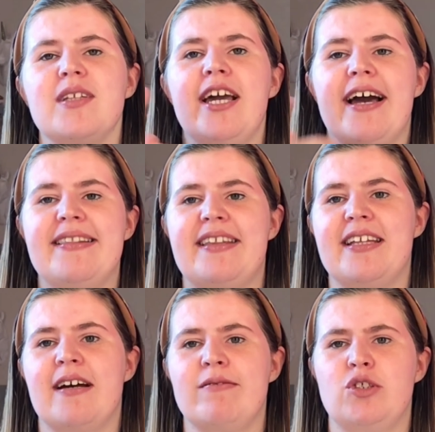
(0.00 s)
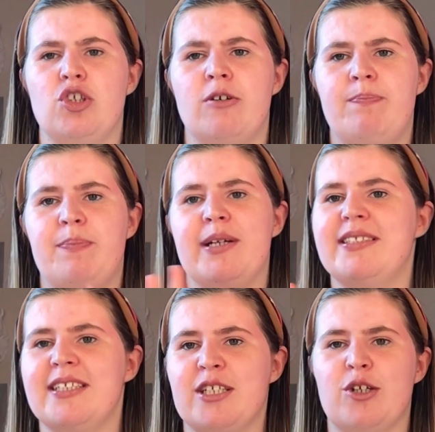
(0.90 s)
I did have a job, but it's
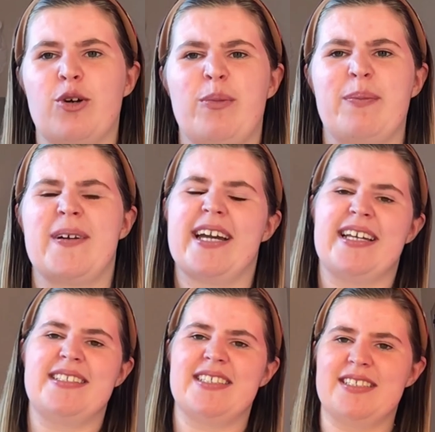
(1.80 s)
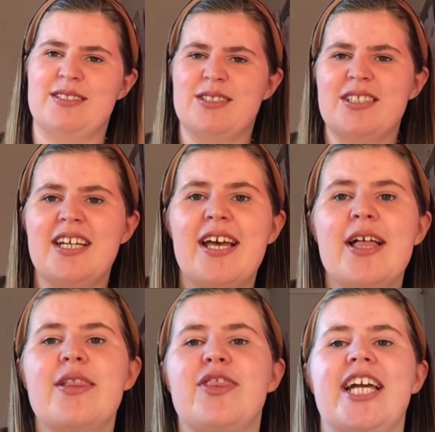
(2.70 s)
like a complicated
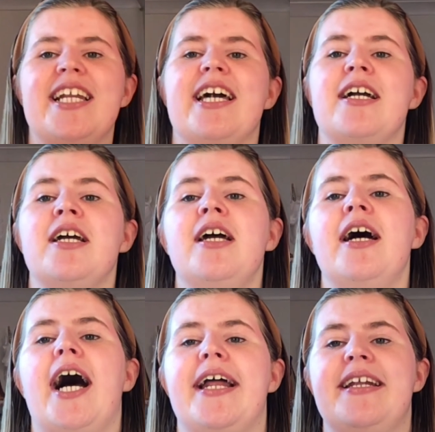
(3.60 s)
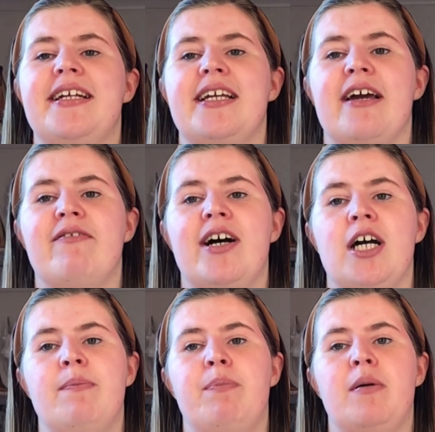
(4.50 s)
thing. Like I didn't get
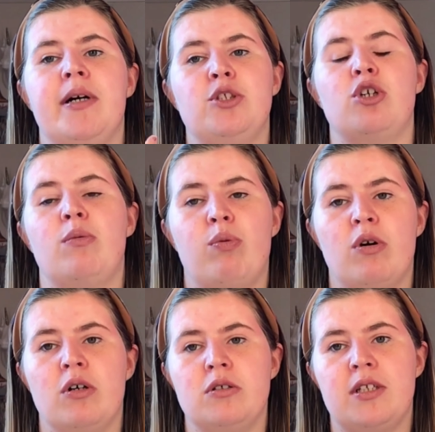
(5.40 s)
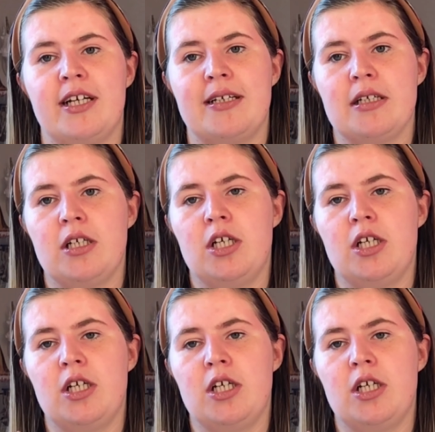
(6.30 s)
fired, but my job was like